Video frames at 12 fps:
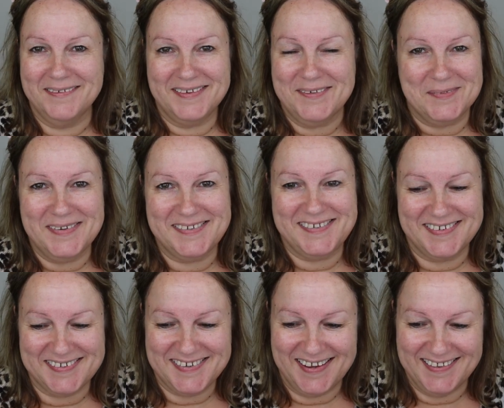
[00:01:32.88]
I always
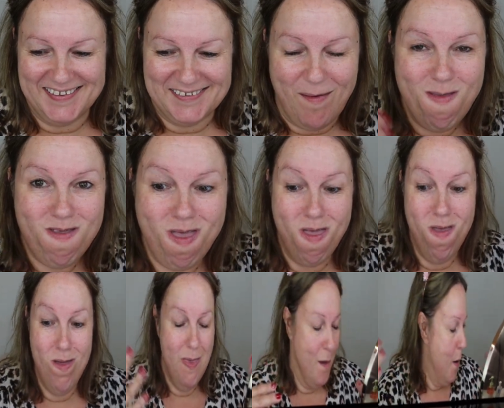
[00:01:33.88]
just get this.
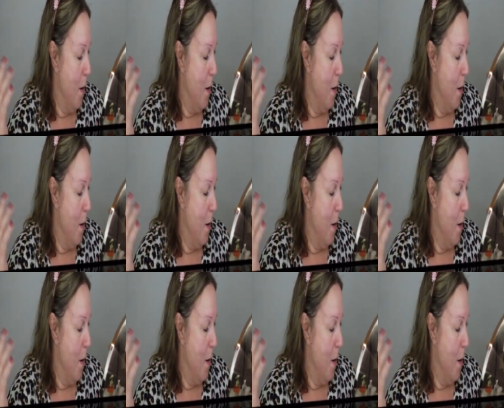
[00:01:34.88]
Ooh.